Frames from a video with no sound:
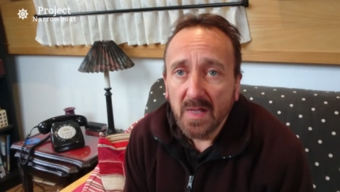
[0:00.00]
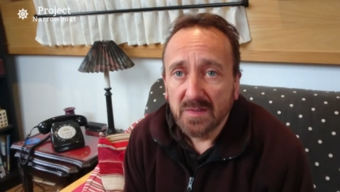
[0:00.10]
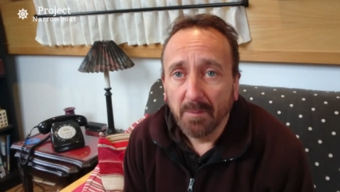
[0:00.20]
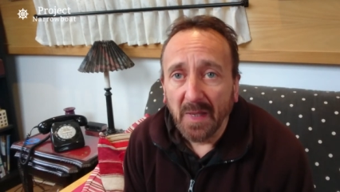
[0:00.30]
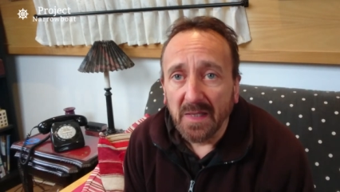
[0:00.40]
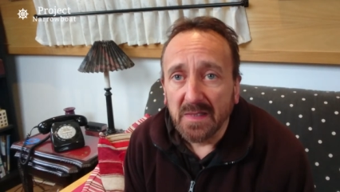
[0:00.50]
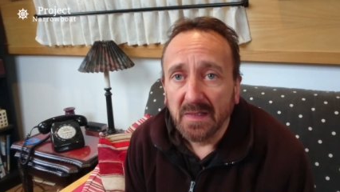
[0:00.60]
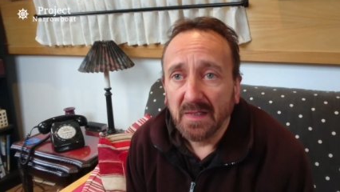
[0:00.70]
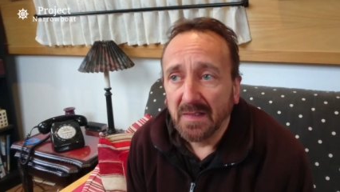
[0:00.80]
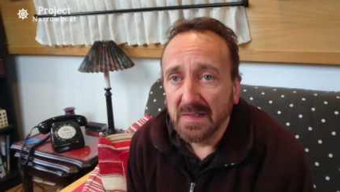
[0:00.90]
to
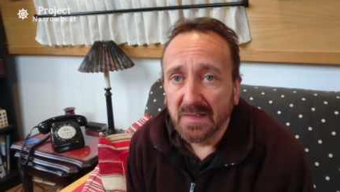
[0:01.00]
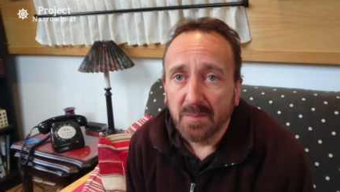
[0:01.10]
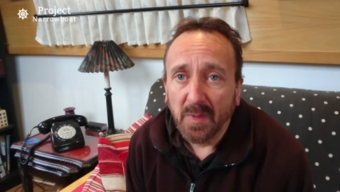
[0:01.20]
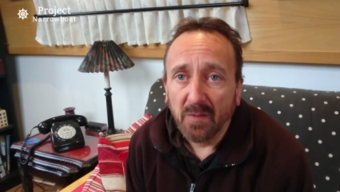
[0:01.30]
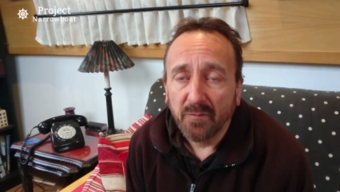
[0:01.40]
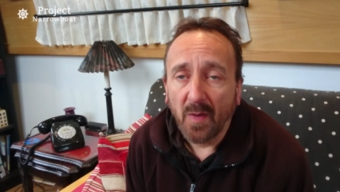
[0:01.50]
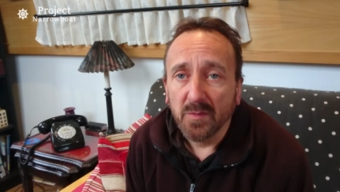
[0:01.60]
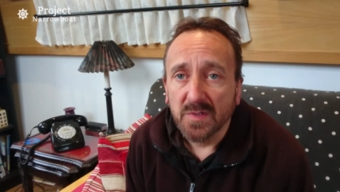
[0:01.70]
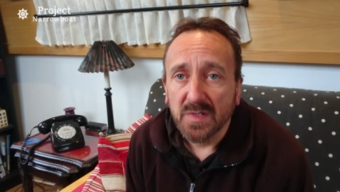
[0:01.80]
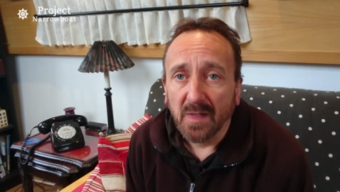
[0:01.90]
me, it needed to be a
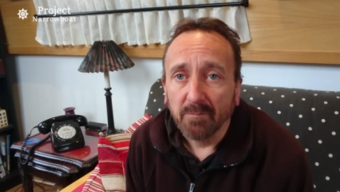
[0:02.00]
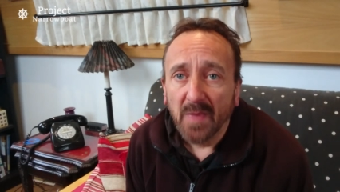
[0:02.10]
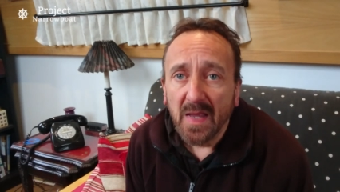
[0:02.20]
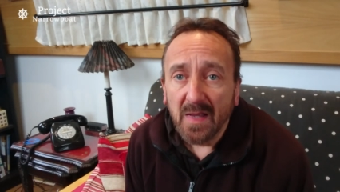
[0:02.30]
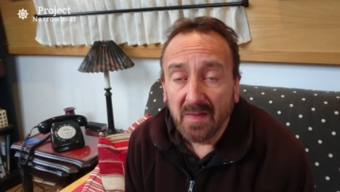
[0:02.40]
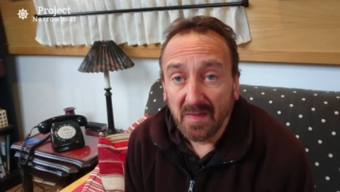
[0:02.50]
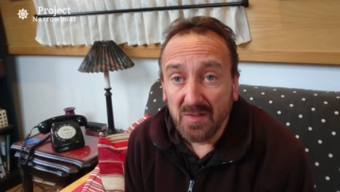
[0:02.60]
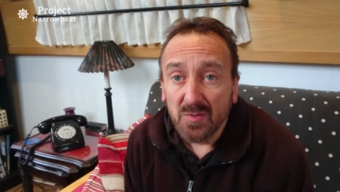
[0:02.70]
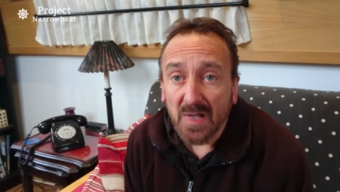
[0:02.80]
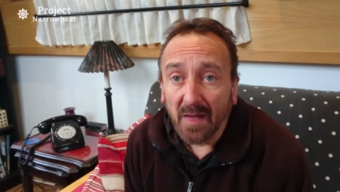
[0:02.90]
phone SIM. They
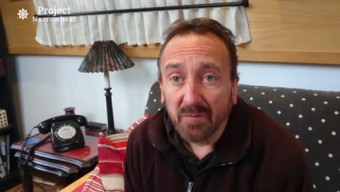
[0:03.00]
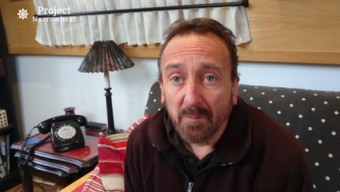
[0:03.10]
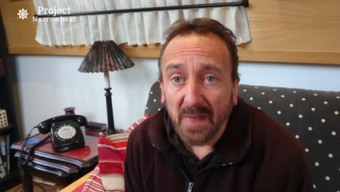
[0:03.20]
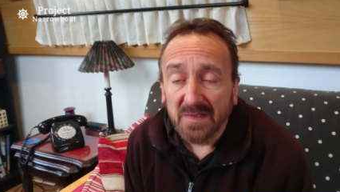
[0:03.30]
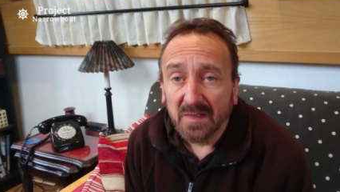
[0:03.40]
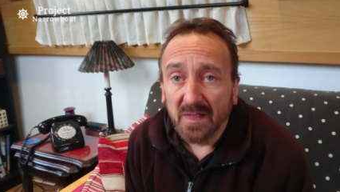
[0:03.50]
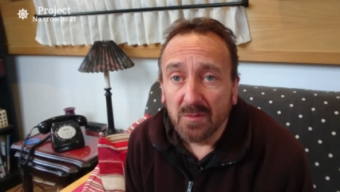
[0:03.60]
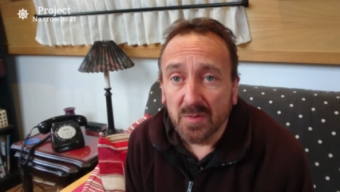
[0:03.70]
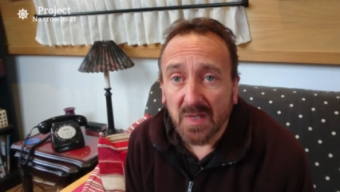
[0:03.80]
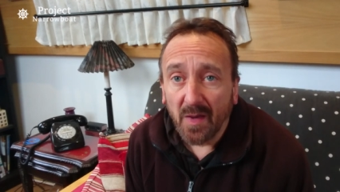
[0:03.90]
usually have the better
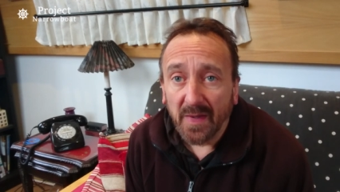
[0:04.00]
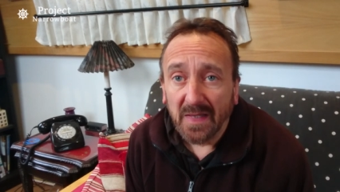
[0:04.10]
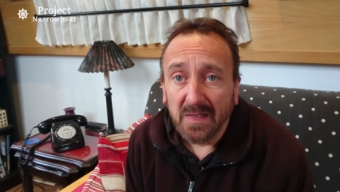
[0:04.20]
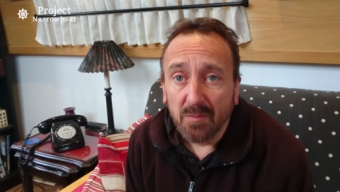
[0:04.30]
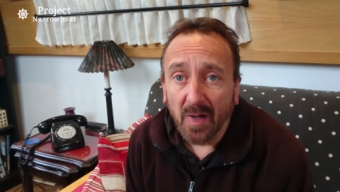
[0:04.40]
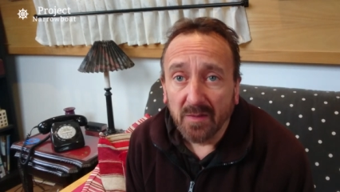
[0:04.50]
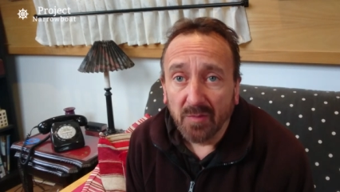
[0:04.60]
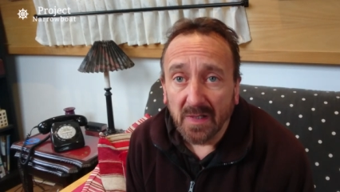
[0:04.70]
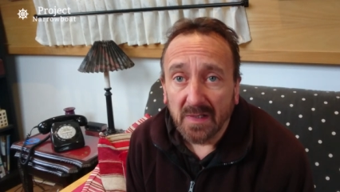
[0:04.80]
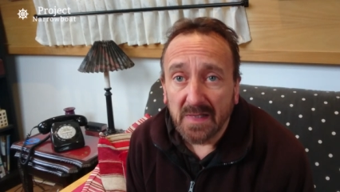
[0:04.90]
deals going anyway
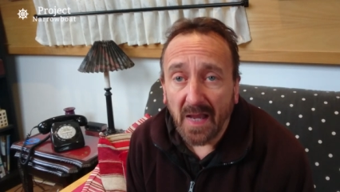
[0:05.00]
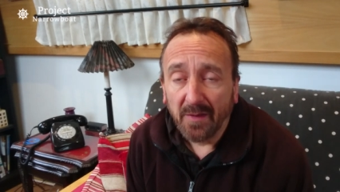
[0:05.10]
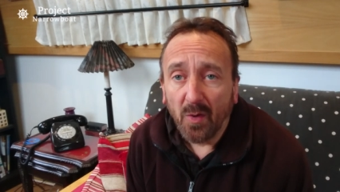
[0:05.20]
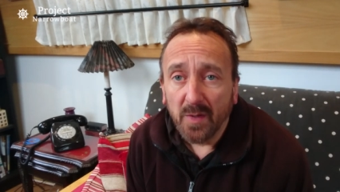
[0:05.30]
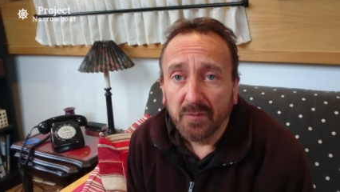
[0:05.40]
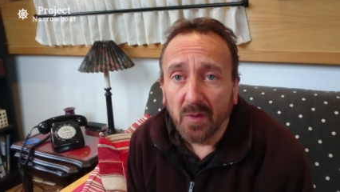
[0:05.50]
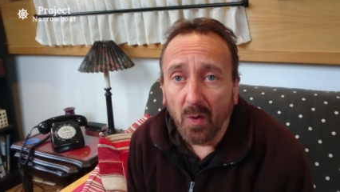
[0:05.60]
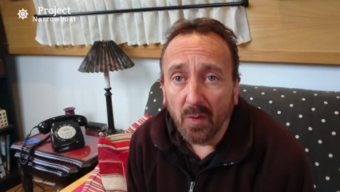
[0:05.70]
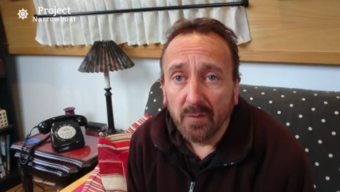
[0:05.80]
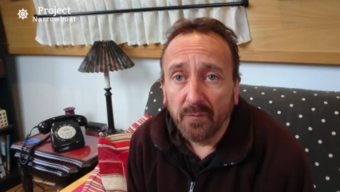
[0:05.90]
really. And I've
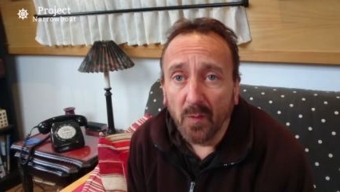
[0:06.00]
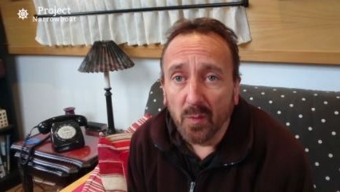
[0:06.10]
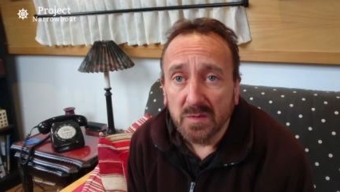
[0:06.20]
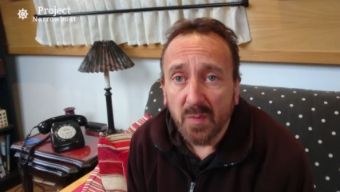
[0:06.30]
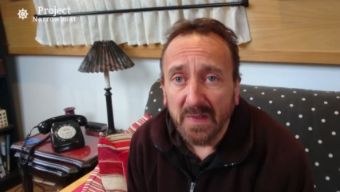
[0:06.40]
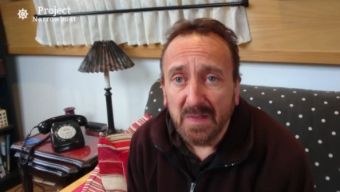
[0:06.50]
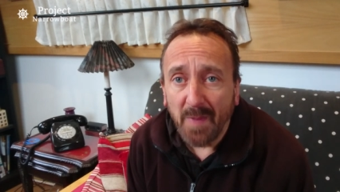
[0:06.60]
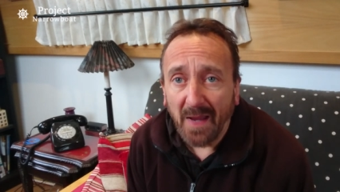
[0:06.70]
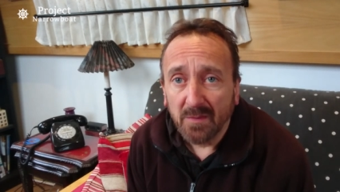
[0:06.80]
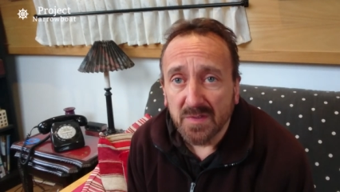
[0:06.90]
got for
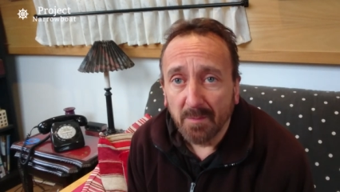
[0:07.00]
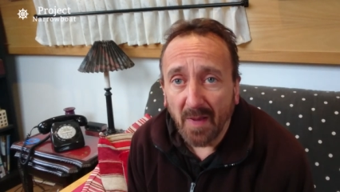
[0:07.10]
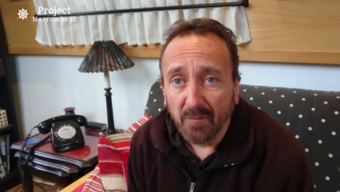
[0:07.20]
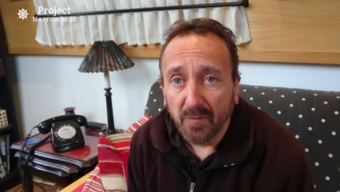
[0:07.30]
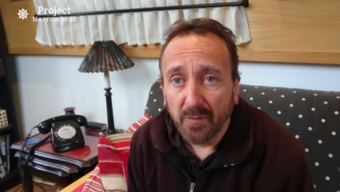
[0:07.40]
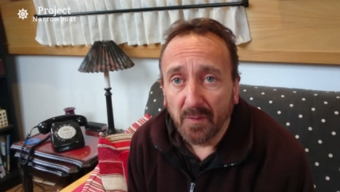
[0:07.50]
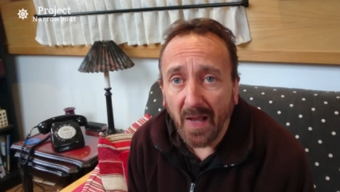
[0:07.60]
£20 a month,